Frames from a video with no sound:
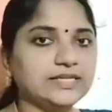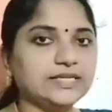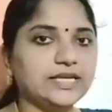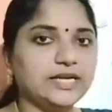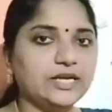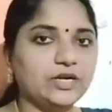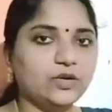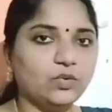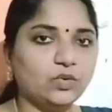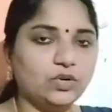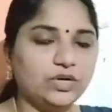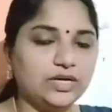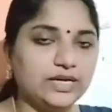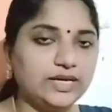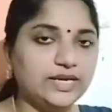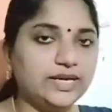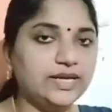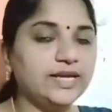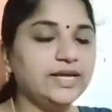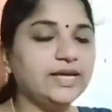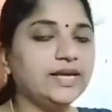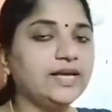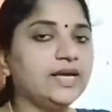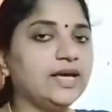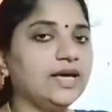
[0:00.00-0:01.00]
Then only
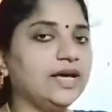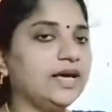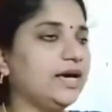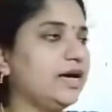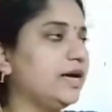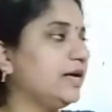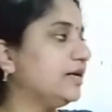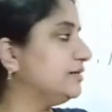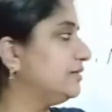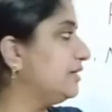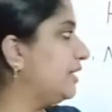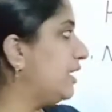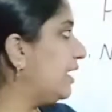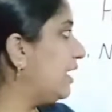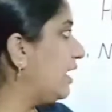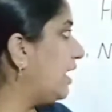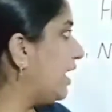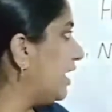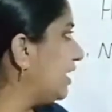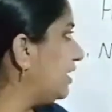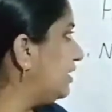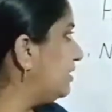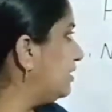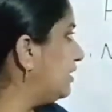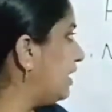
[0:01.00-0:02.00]
the
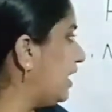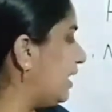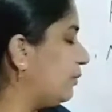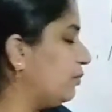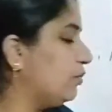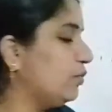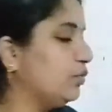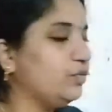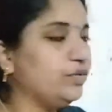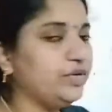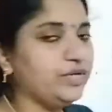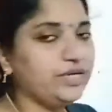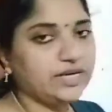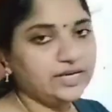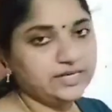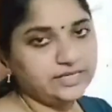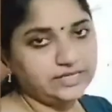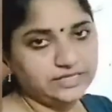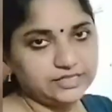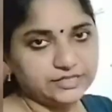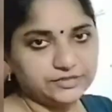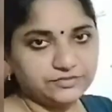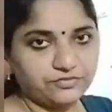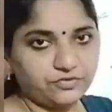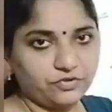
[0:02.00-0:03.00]
ammonia
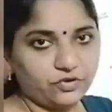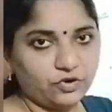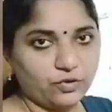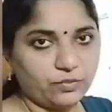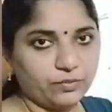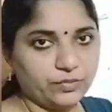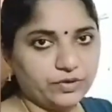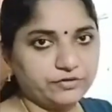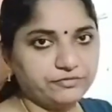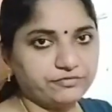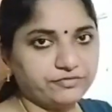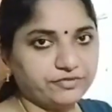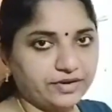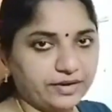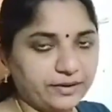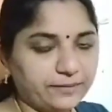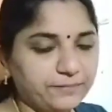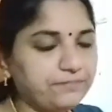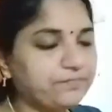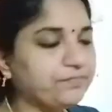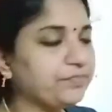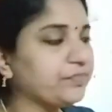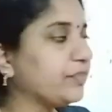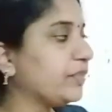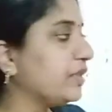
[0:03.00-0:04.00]
is formed from
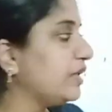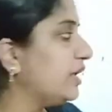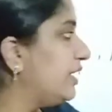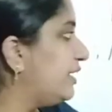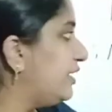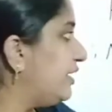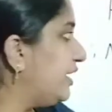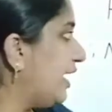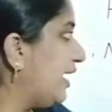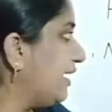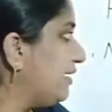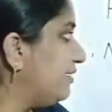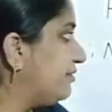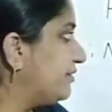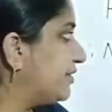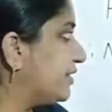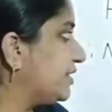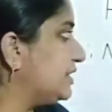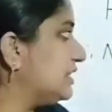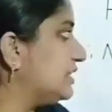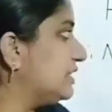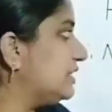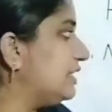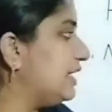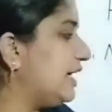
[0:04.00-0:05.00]

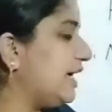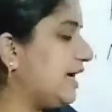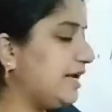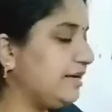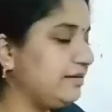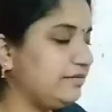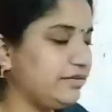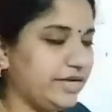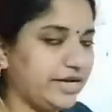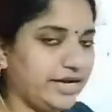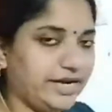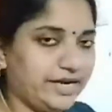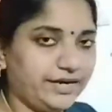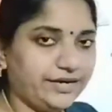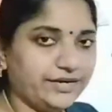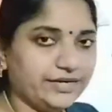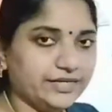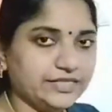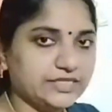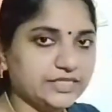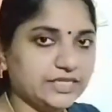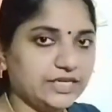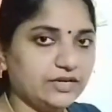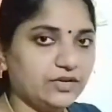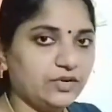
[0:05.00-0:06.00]
nitrogen and
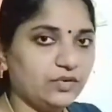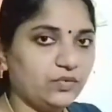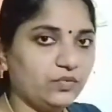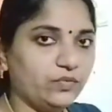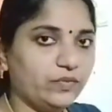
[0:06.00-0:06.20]
hydrogen.